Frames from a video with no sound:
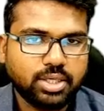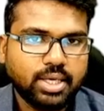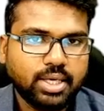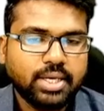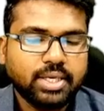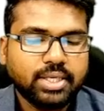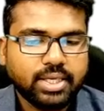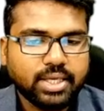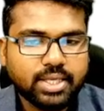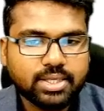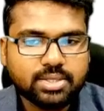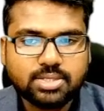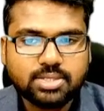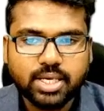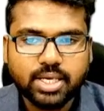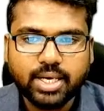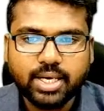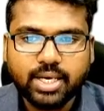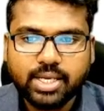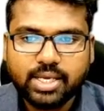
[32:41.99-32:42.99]

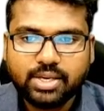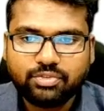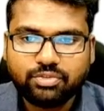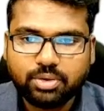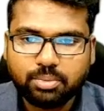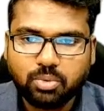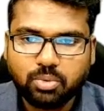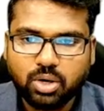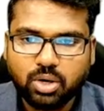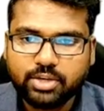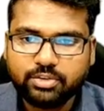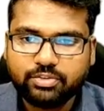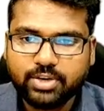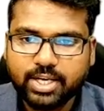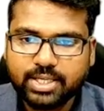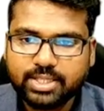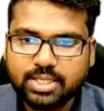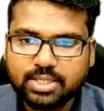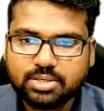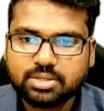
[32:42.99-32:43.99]
Instead, if you modify the
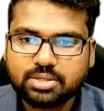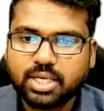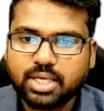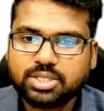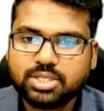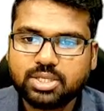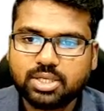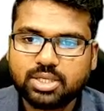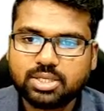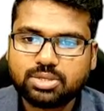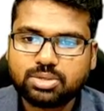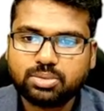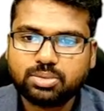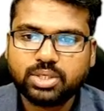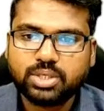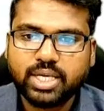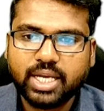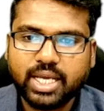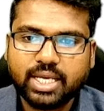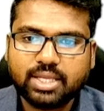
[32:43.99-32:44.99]
structures to
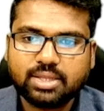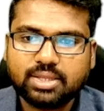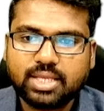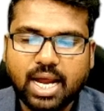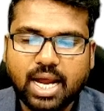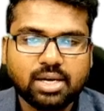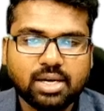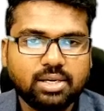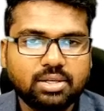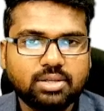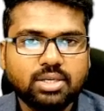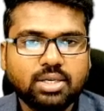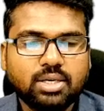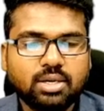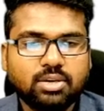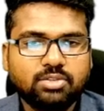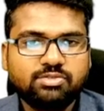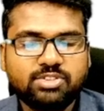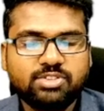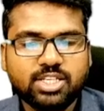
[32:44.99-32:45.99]
take that
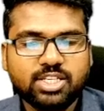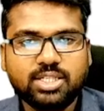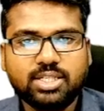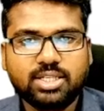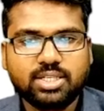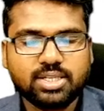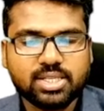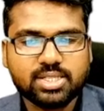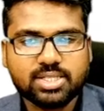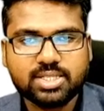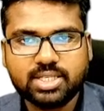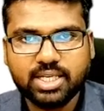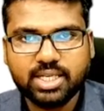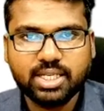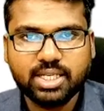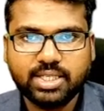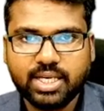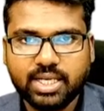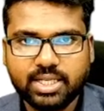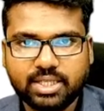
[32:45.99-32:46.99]
flood
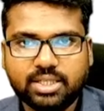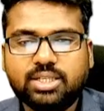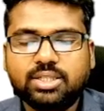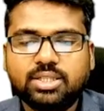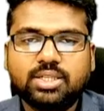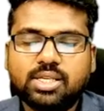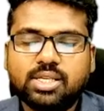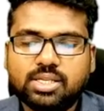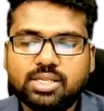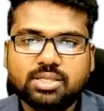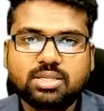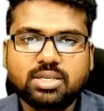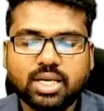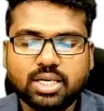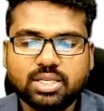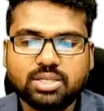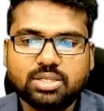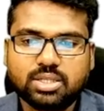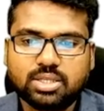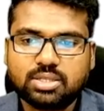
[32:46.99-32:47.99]
resilient
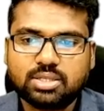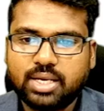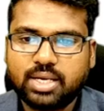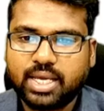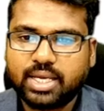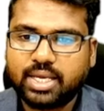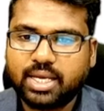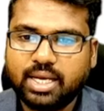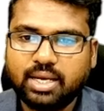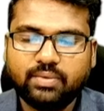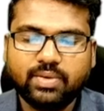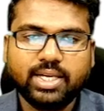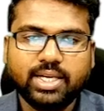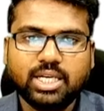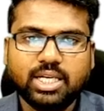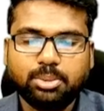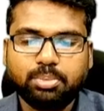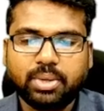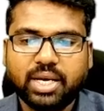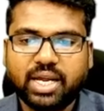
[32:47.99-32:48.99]
structures like elevated
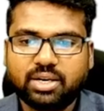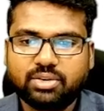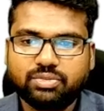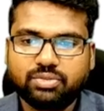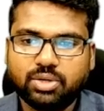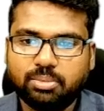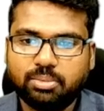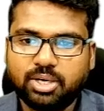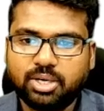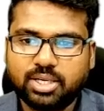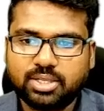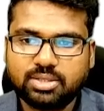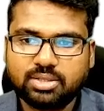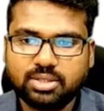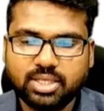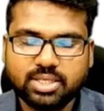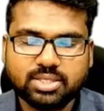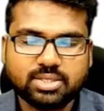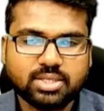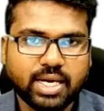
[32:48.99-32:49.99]
platform or this
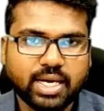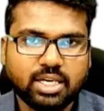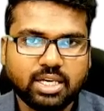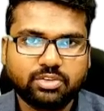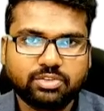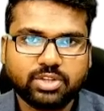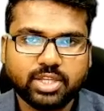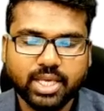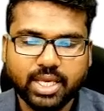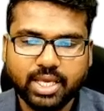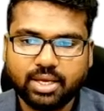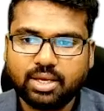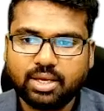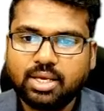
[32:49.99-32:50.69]
kind of thing,